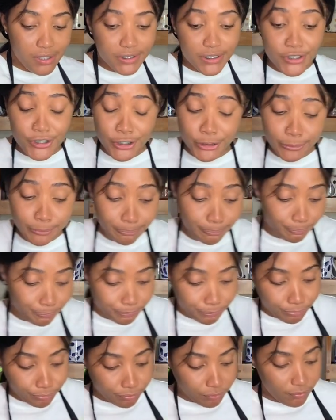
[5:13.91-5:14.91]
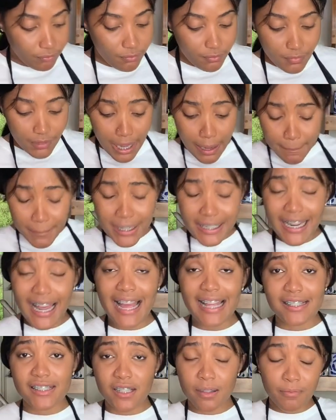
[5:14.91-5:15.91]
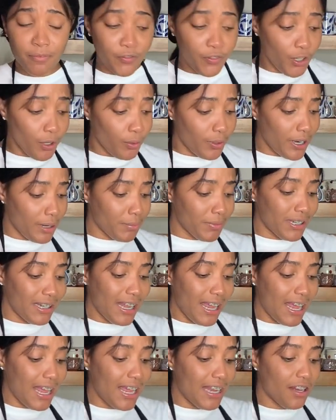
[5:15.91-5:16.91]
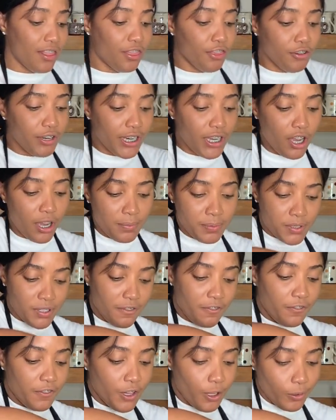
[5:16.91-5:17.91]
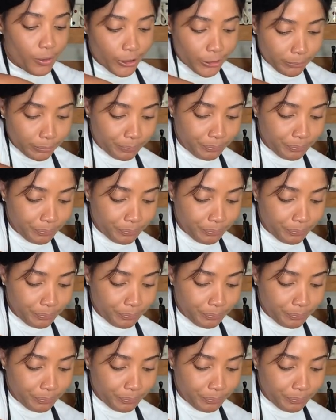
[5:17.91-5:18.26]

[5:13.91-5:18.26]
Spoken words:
So I'm gonna add some flour. I'm gonna add 3 cups of flour.